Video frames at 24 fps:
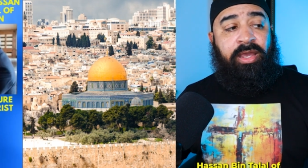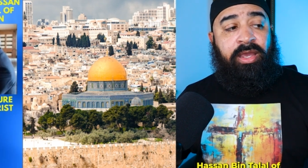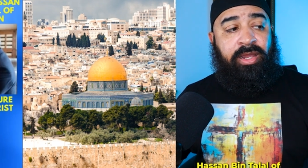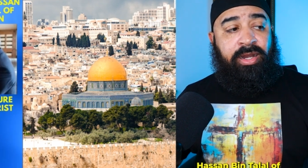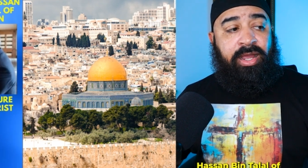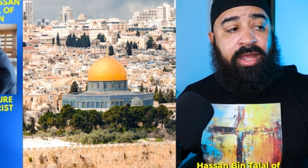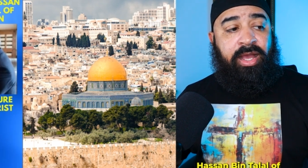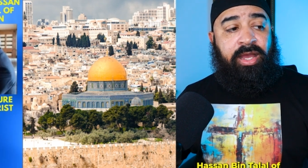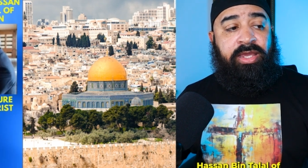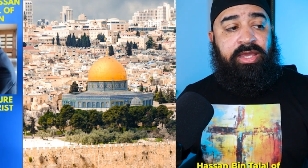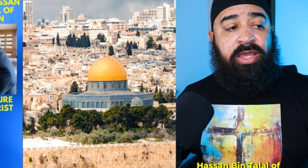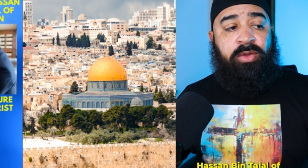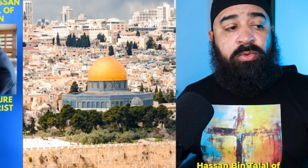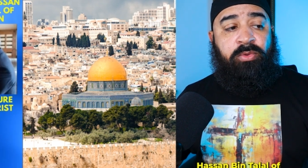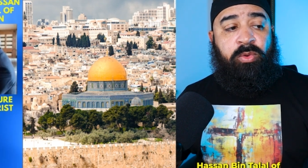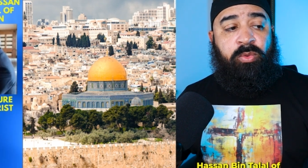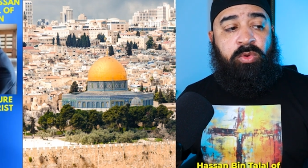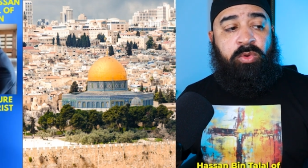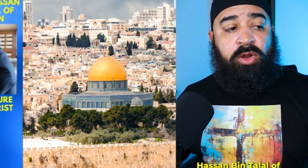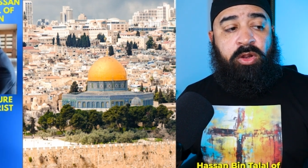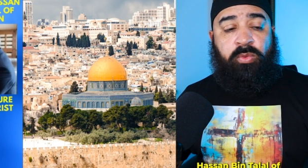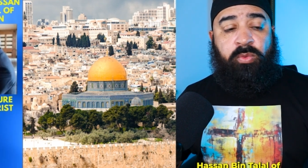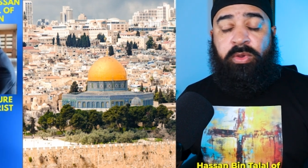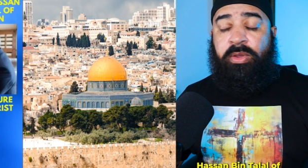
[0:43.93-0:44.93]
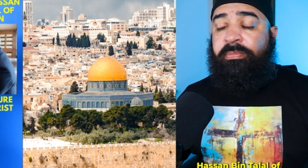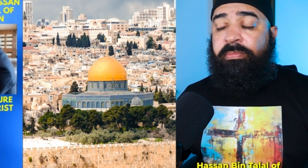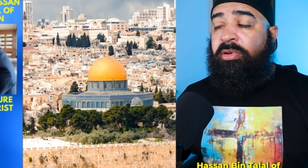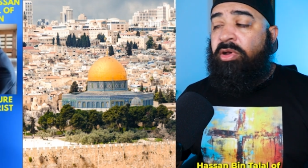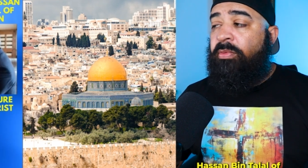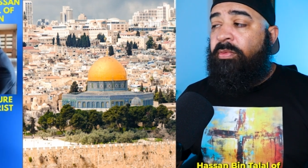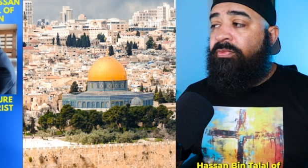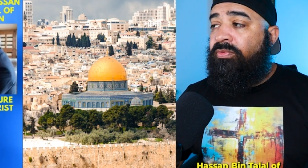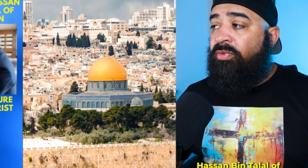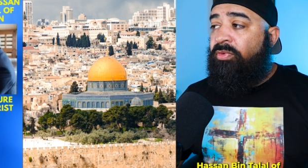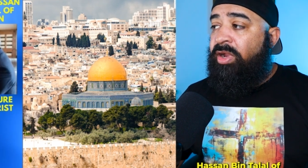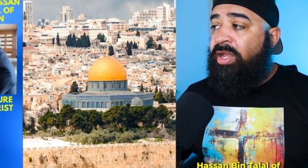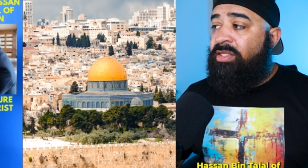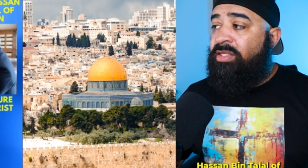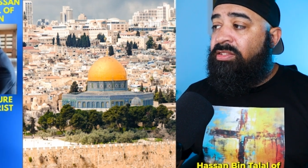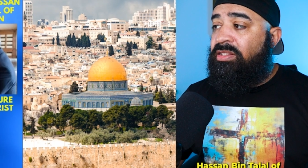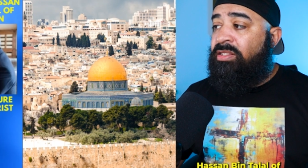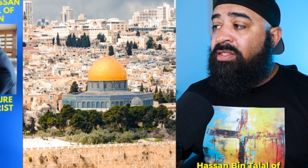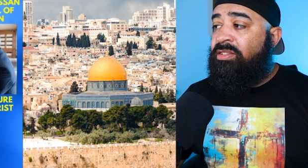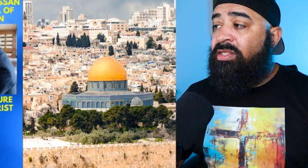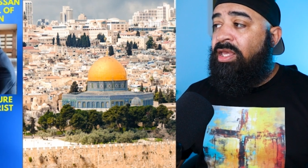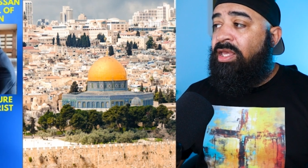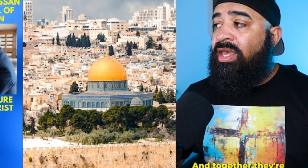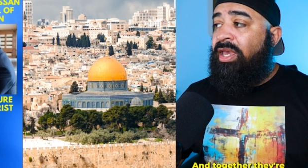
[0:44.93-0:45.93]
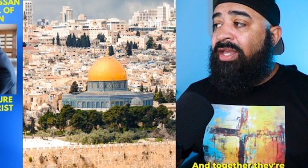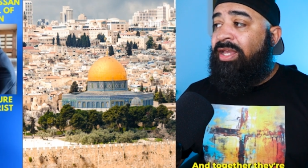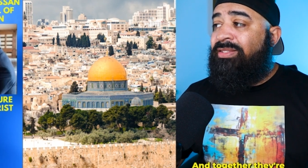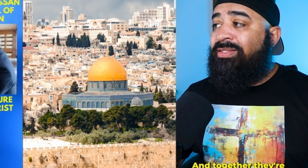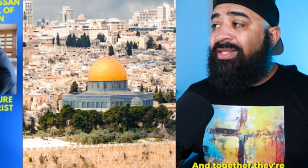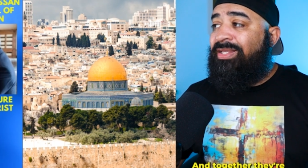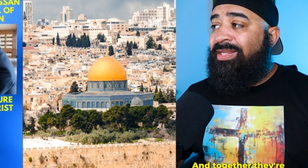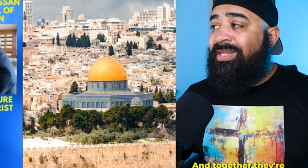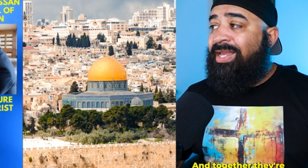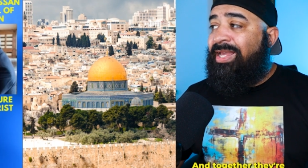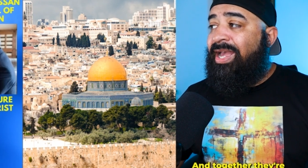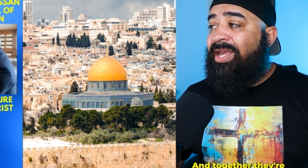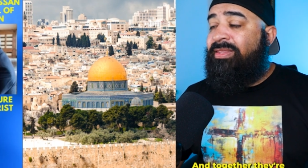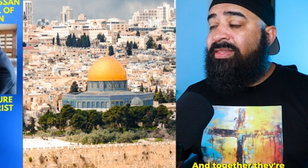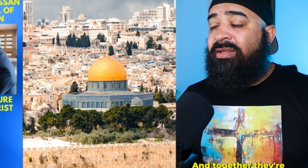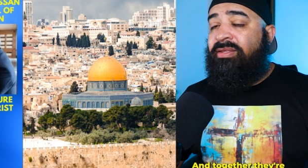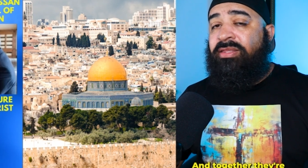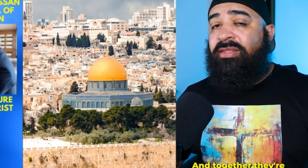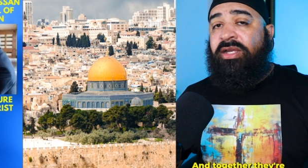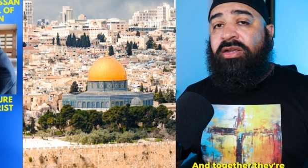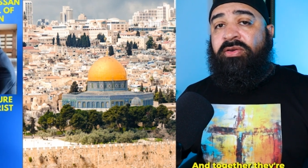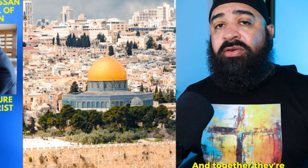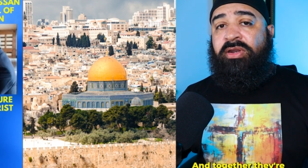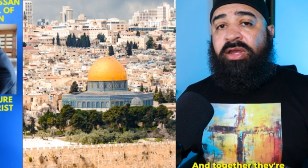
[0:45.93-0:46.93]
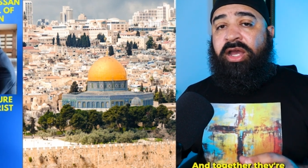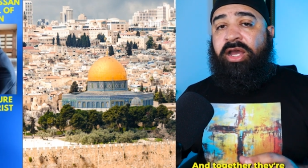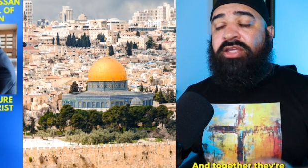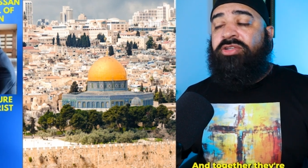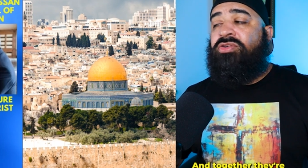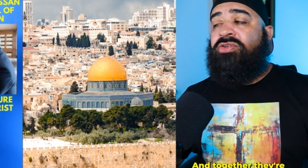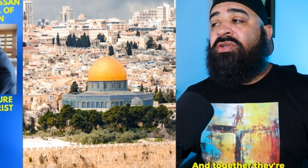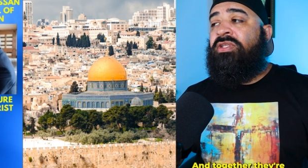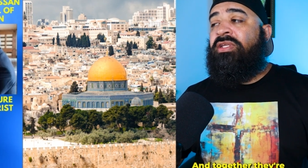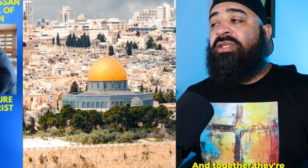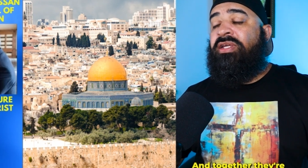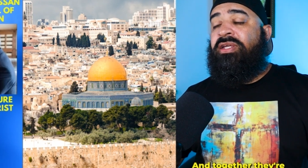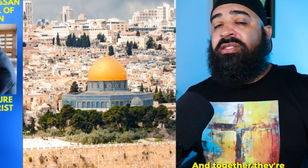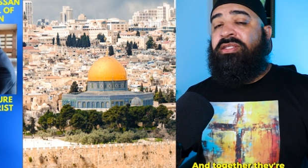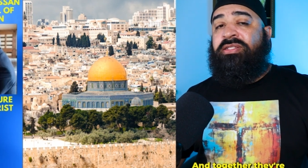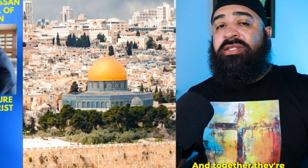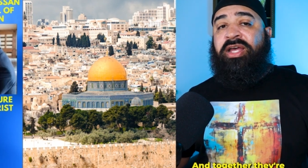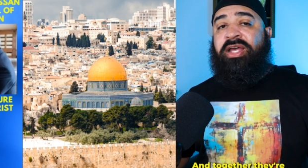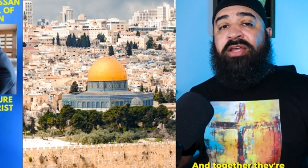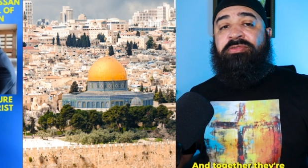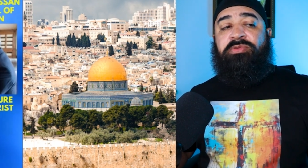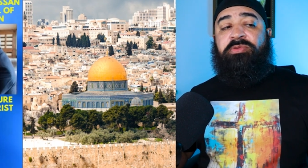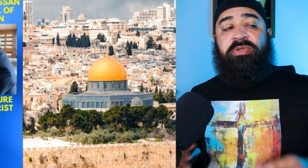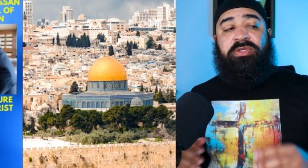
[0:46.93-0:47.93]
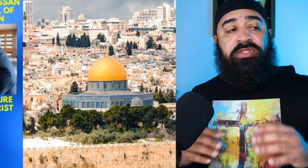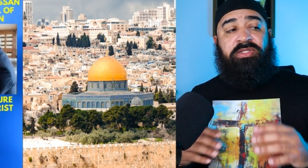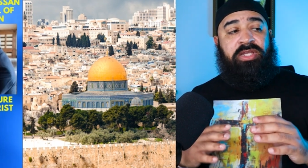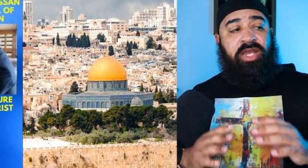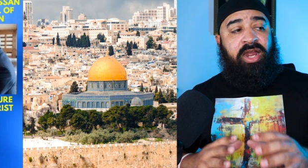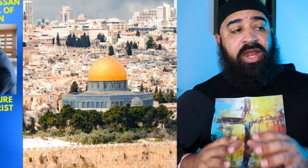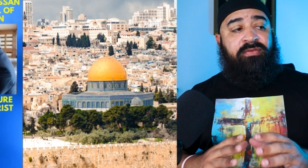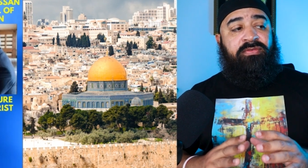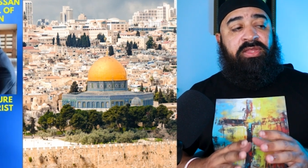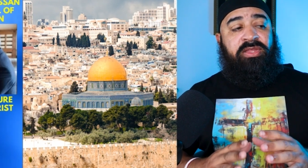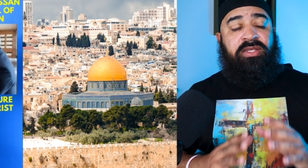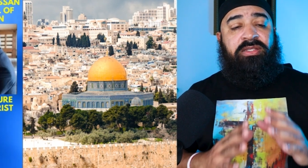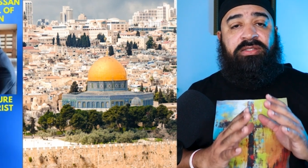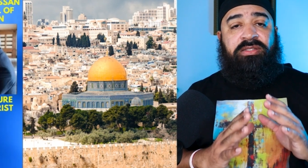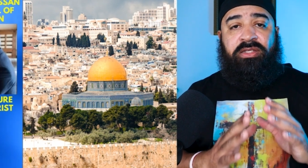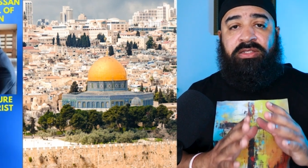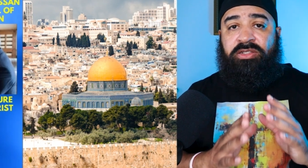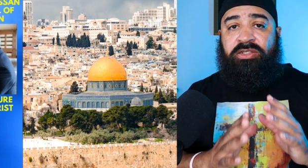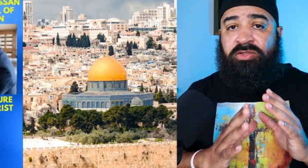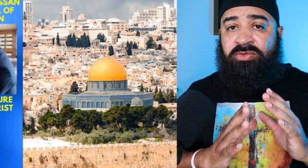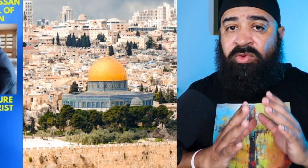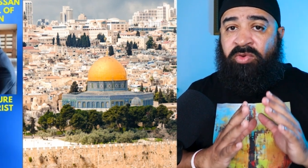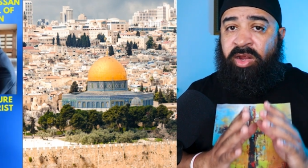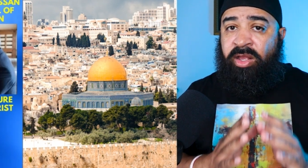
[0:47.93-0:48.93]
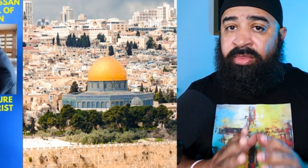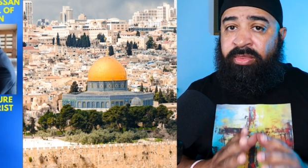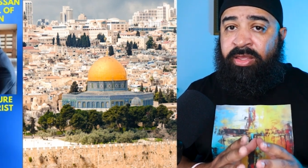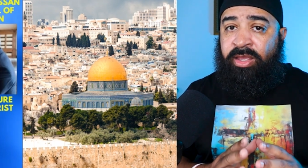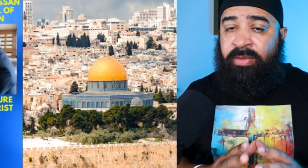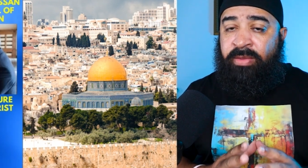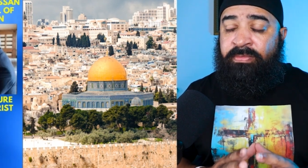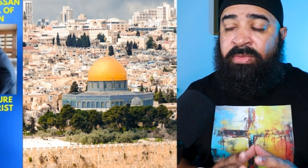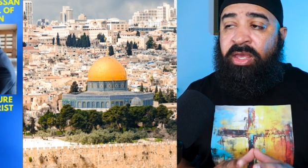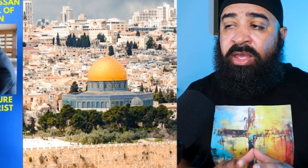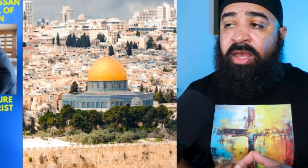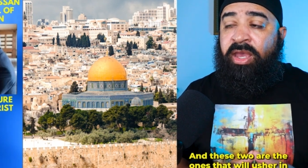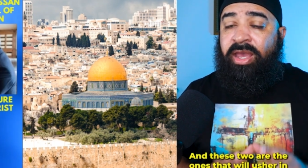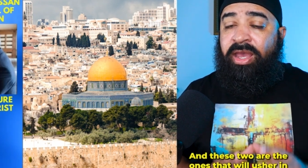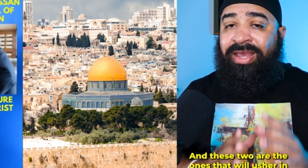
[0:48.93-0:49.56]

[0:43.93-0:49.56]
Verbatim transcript: and how he will work with Pope Francis, and together they're going to usher in the end times because everything centers around them,